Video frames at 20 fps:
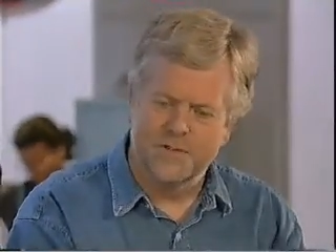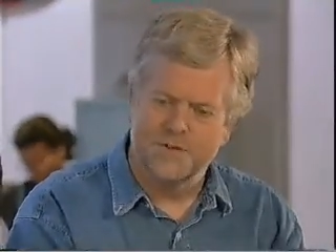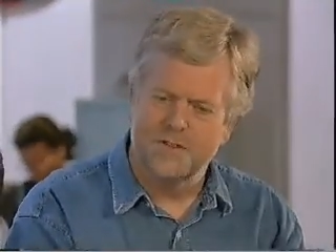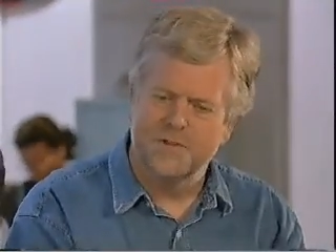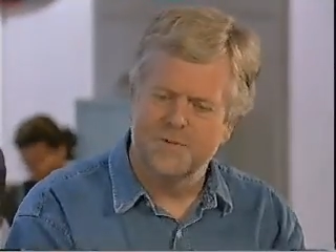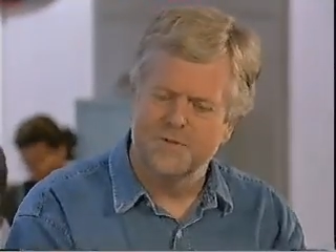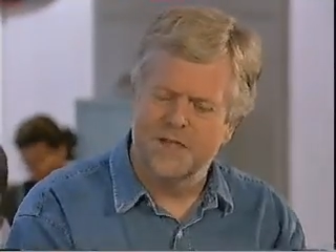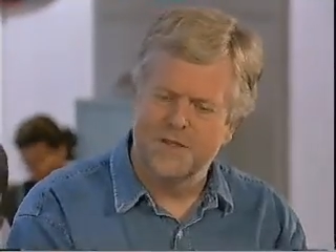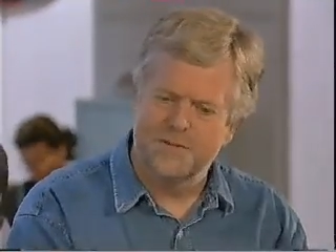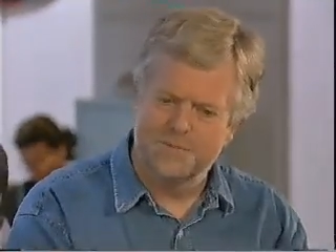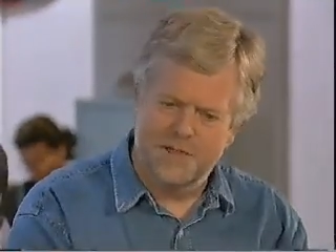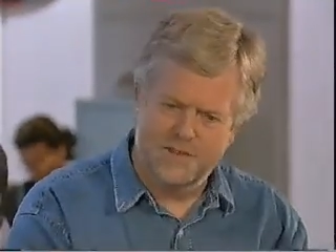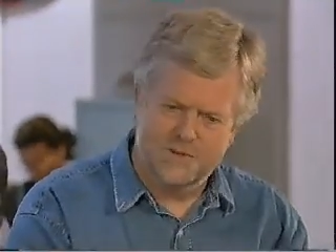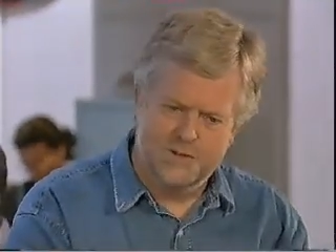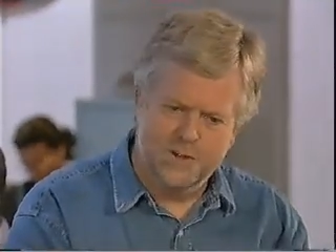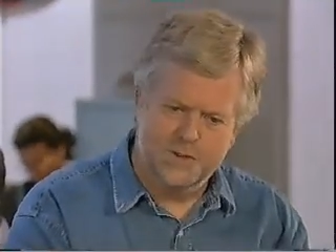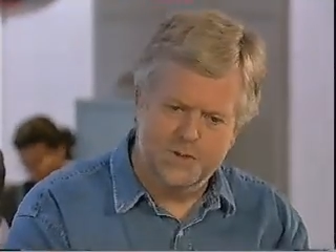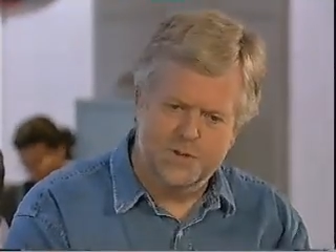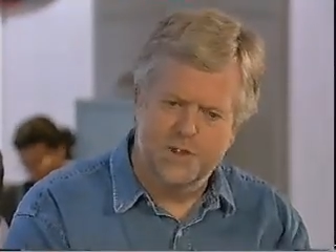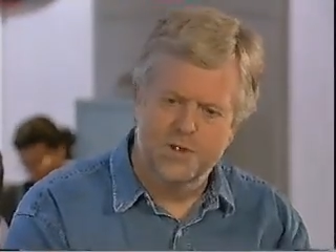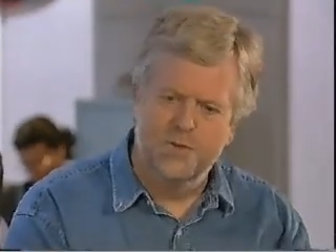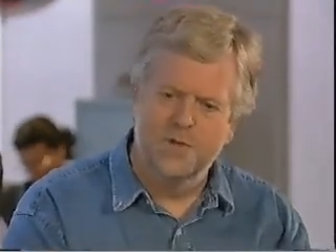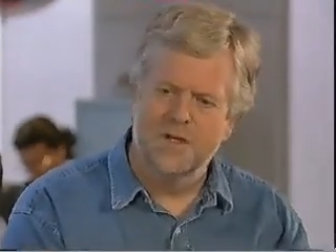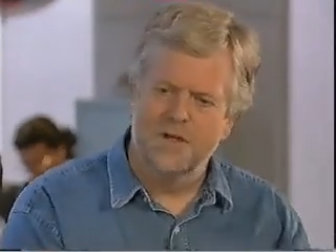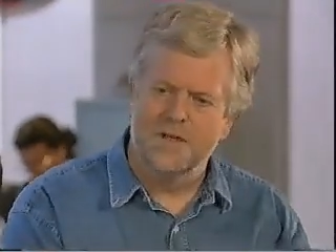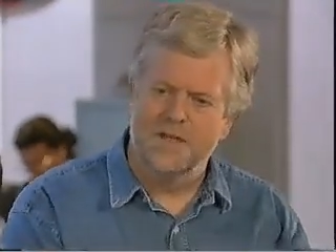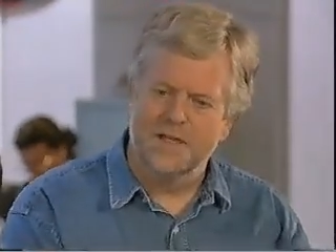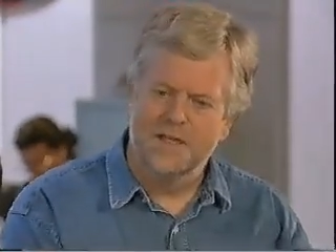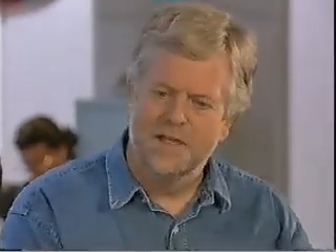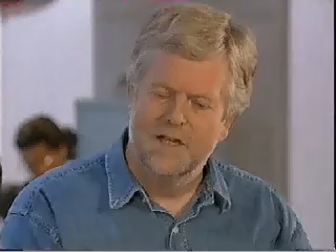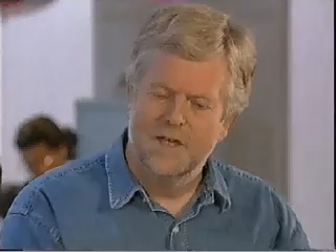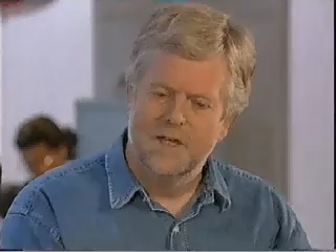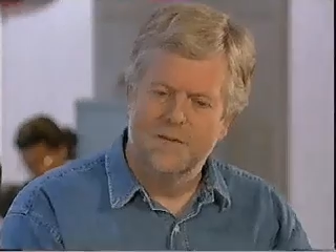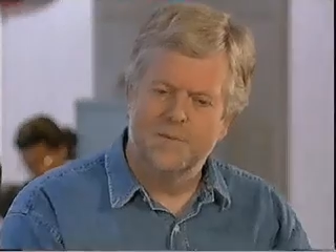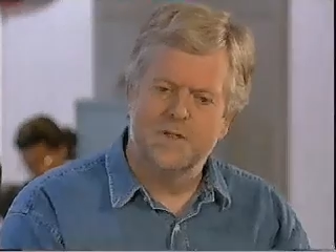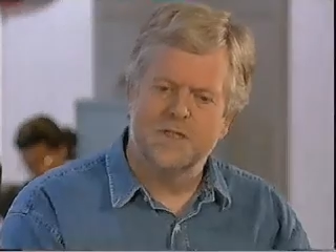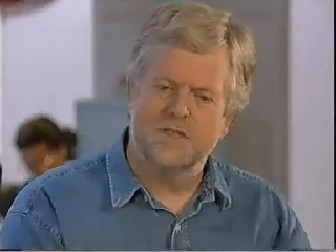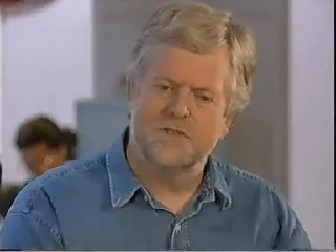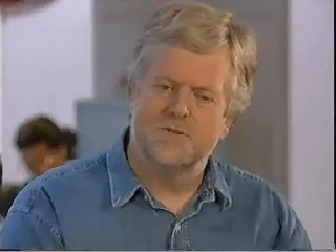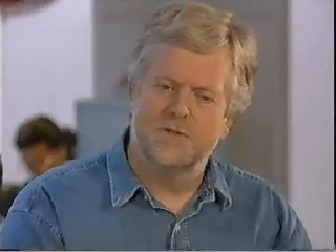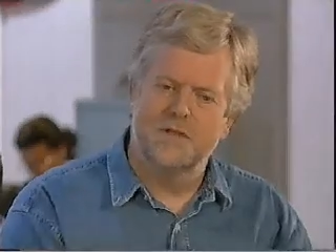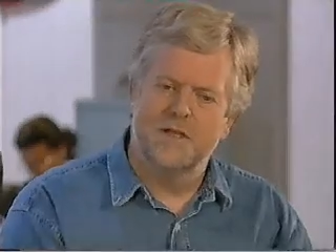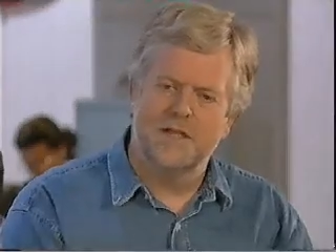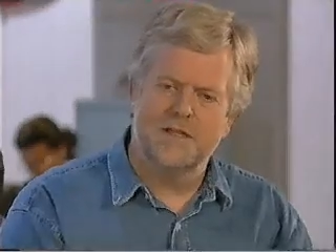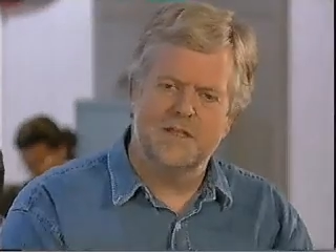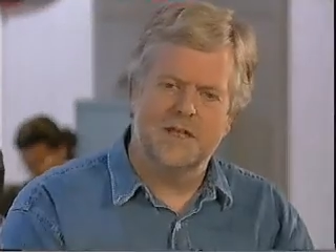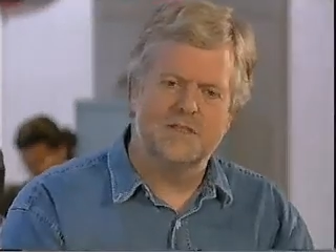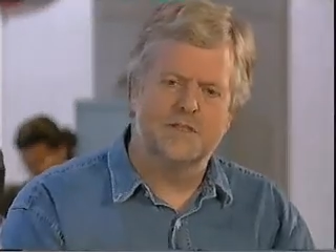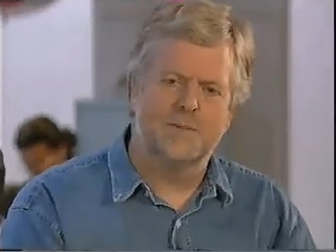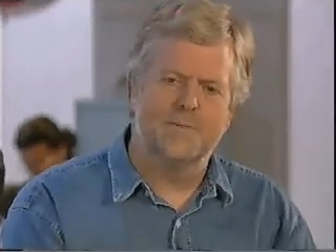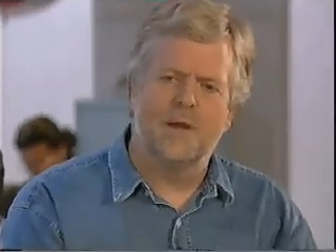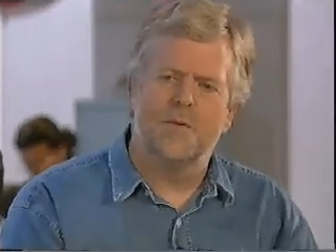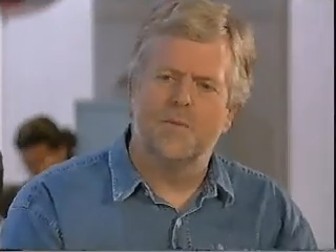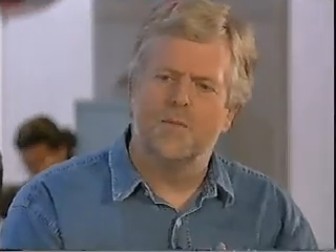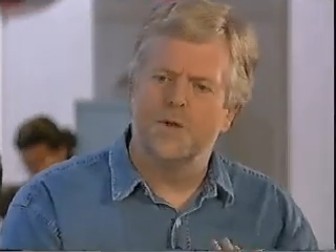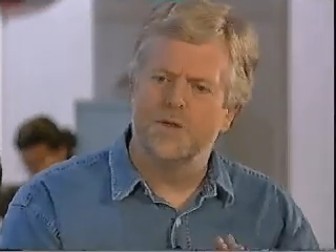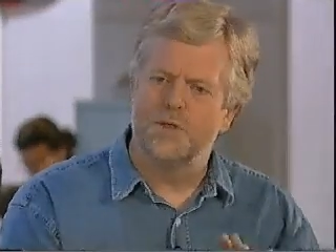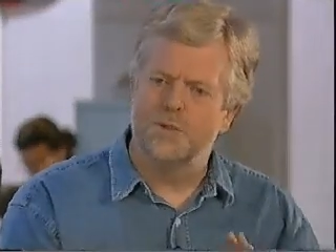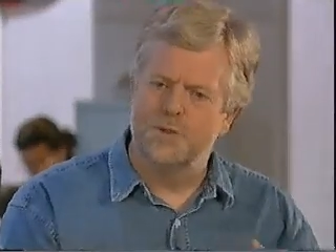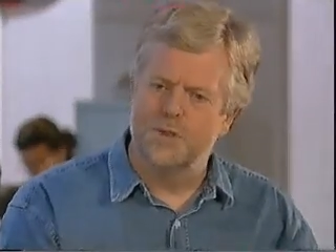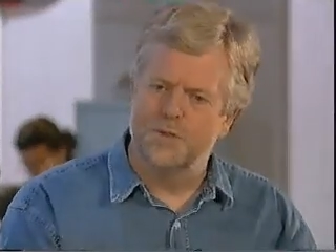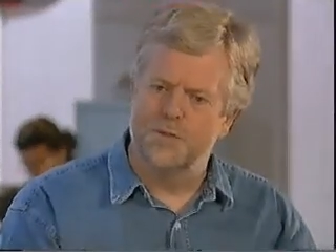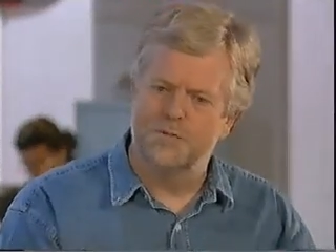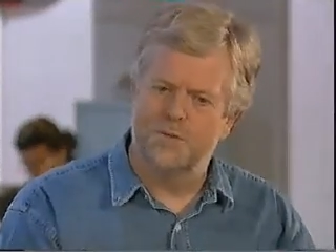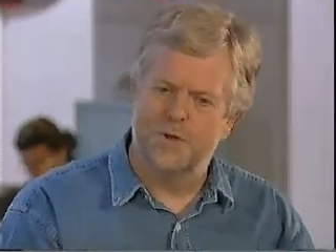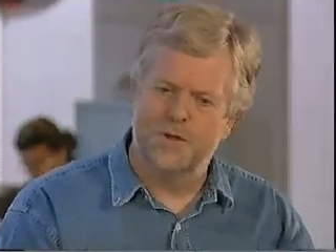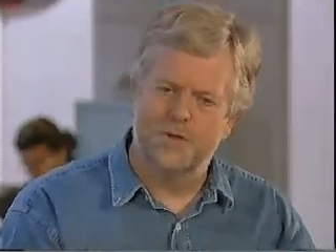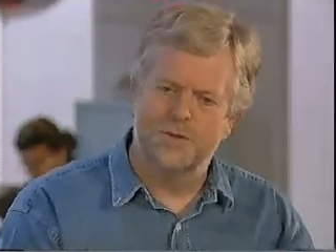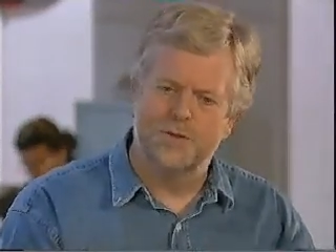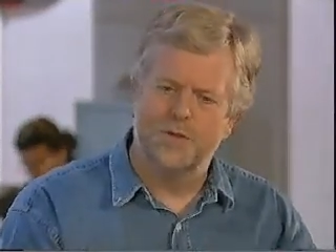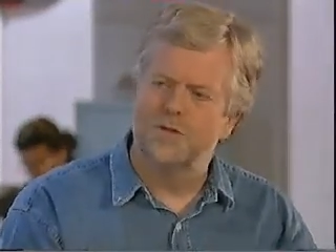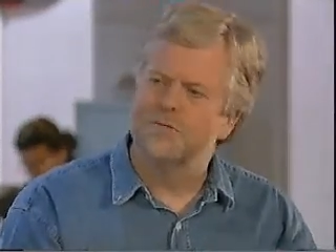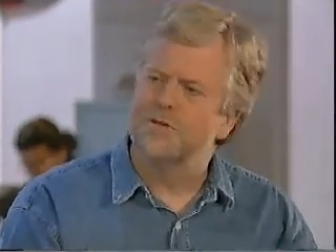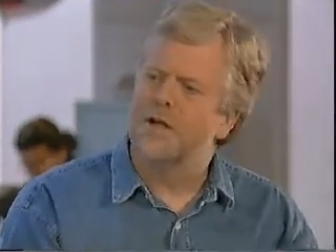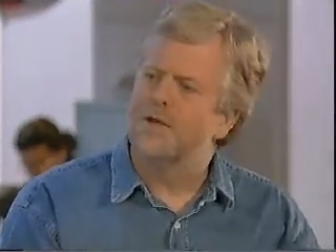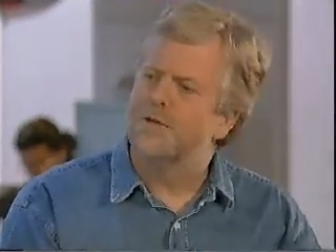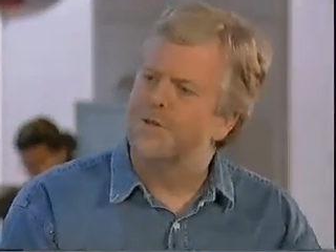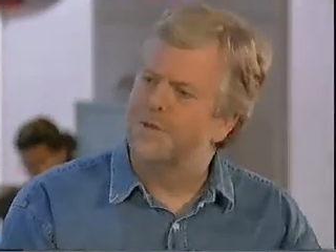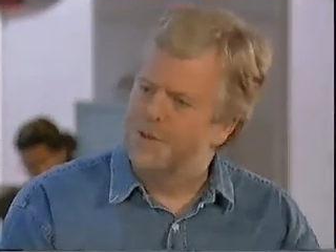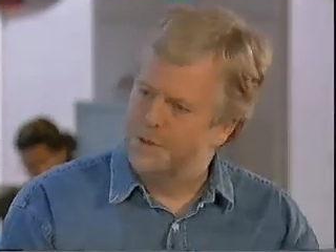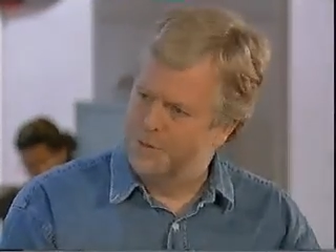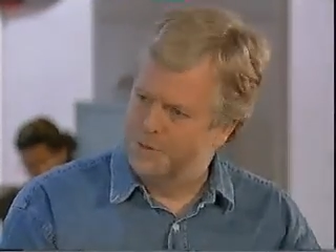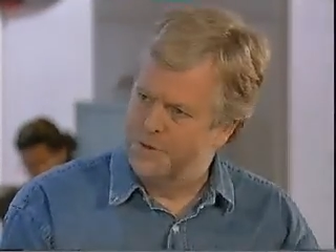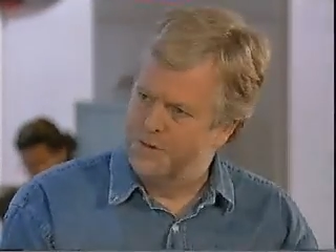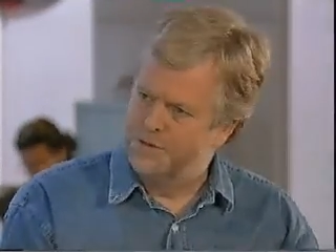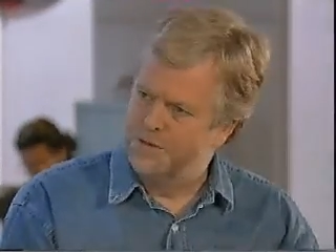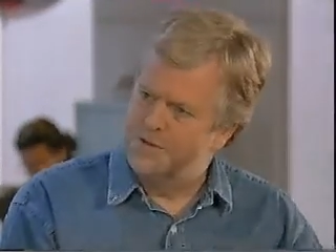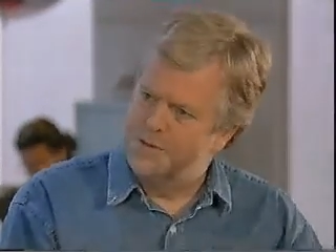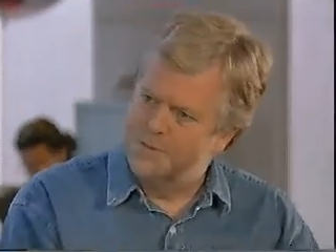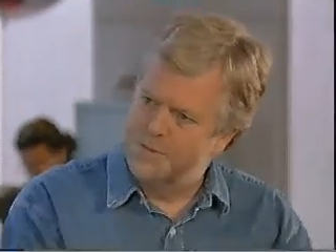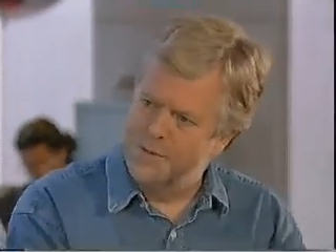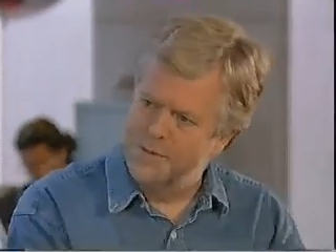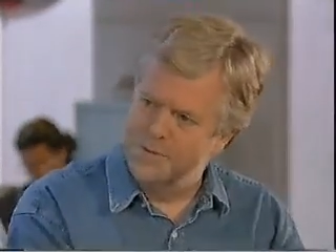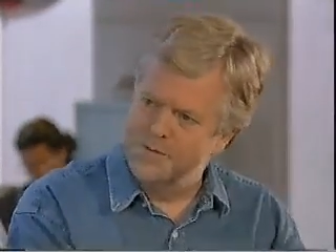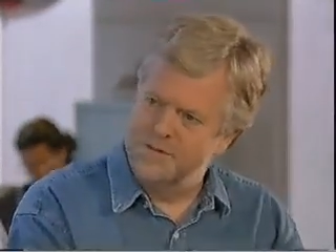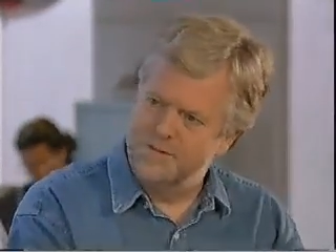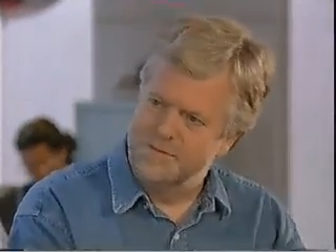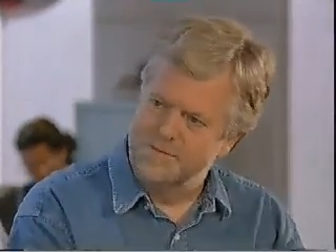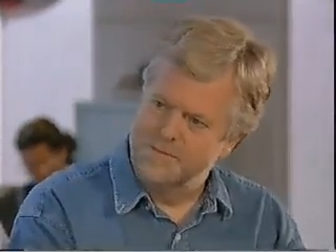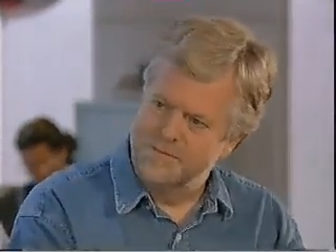It's not too early, but it's about what you do and whether you do the right thing or not that's important.